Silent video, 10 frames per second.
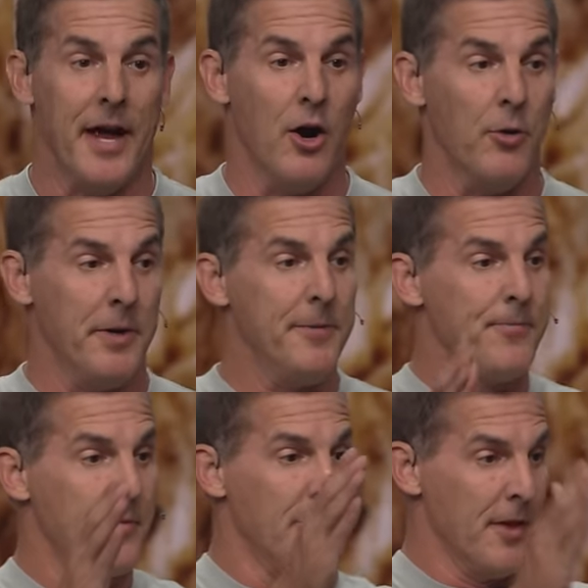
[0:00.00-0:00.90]
Naomi,
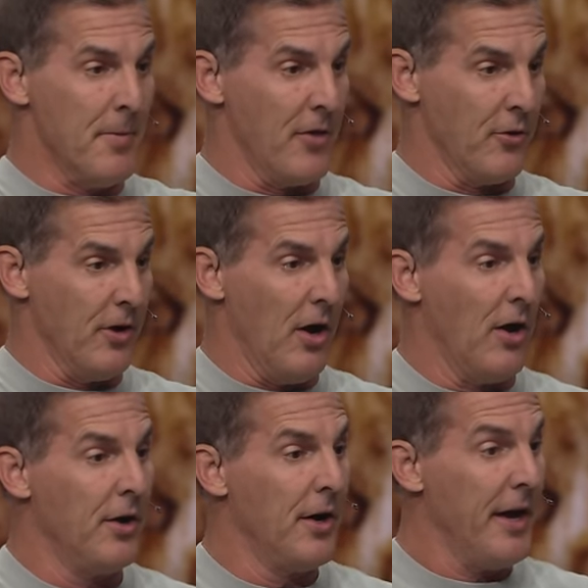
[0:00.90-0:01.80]
the mother in
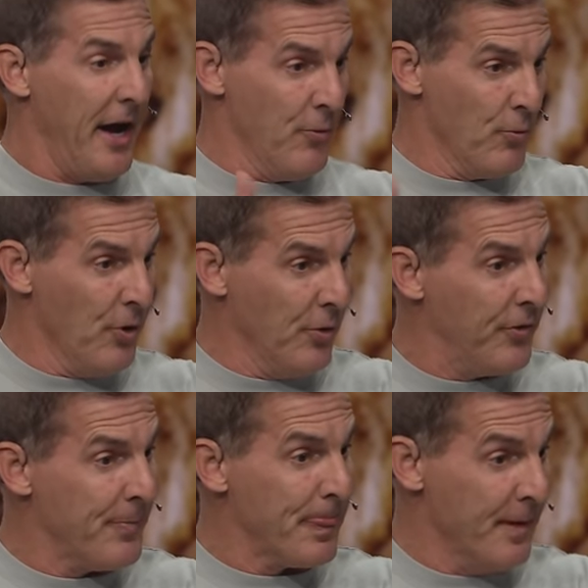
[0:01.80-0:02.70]
law, and
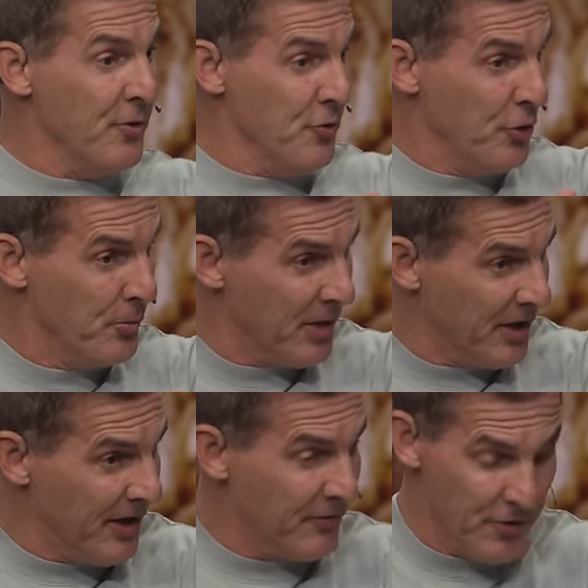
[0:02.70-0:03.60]
Ruth, the new
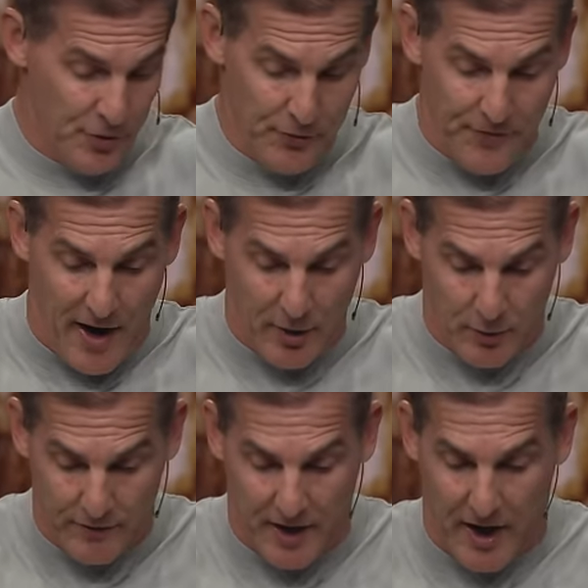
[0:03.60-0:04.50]
believer, new follower
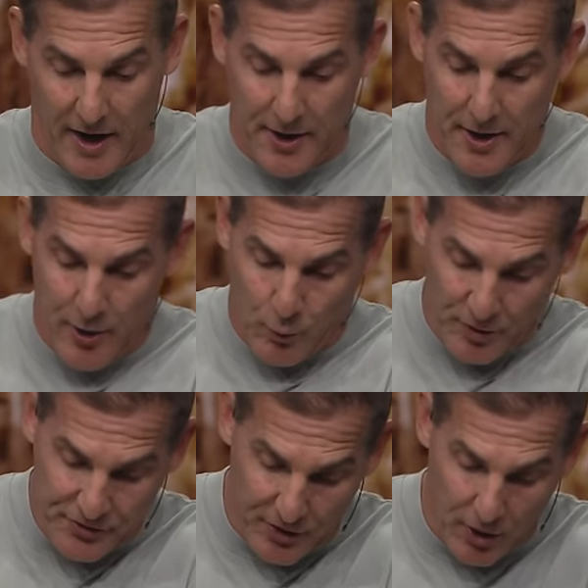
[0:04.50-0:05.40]
of God,
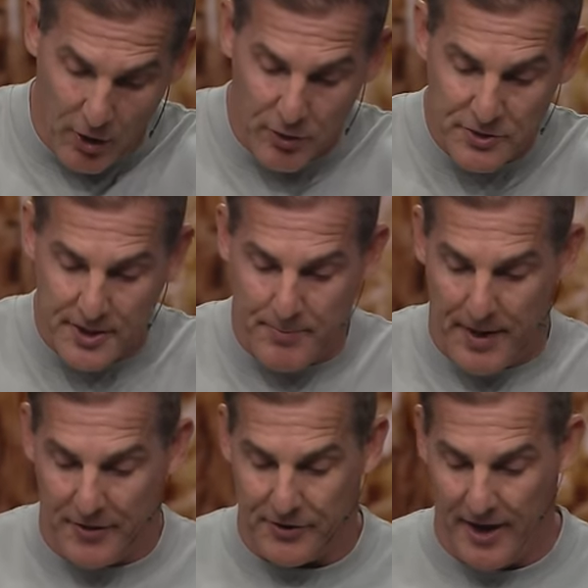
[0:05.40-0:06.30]
return to
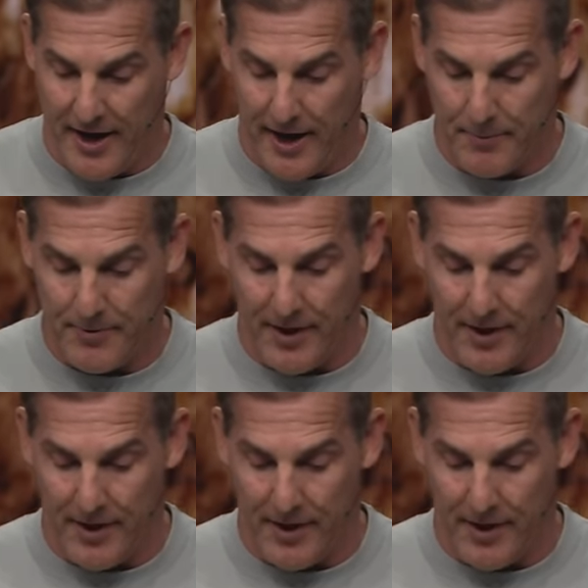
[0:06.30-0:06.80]
Bethlehem.